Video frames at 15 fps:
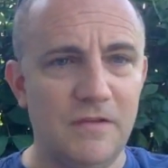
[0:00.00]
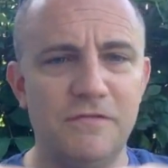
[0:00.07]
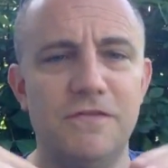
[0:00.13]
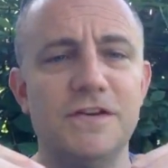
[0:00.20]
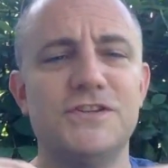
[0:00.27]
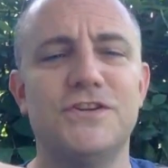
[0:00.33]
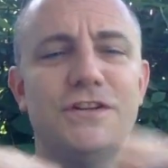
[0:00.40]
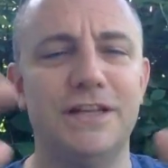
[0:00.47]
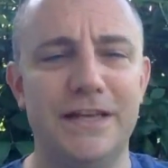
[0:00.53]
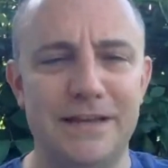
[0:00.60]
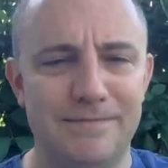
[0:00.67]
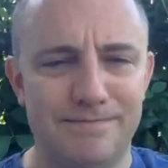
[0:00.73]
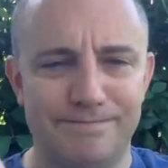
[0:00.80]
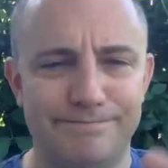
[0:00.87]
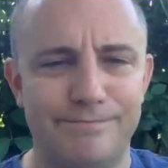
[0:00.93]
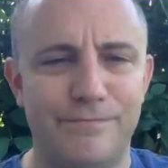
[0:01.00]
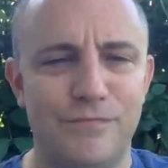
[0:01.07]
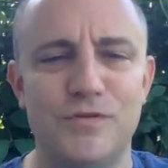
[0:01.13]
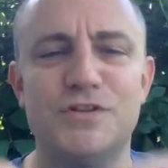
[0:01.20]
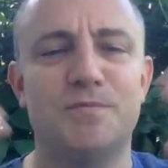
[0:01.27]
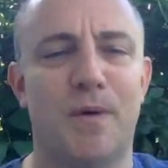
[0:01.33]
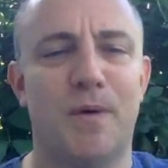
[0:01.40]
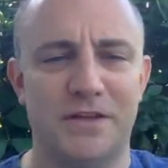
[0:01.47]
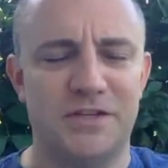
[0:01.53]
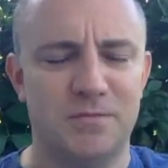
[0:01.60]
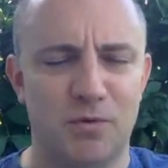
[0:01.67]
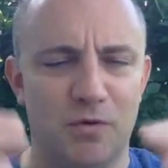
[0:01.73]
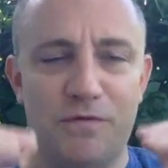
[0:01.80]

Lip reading: fiscally responsible,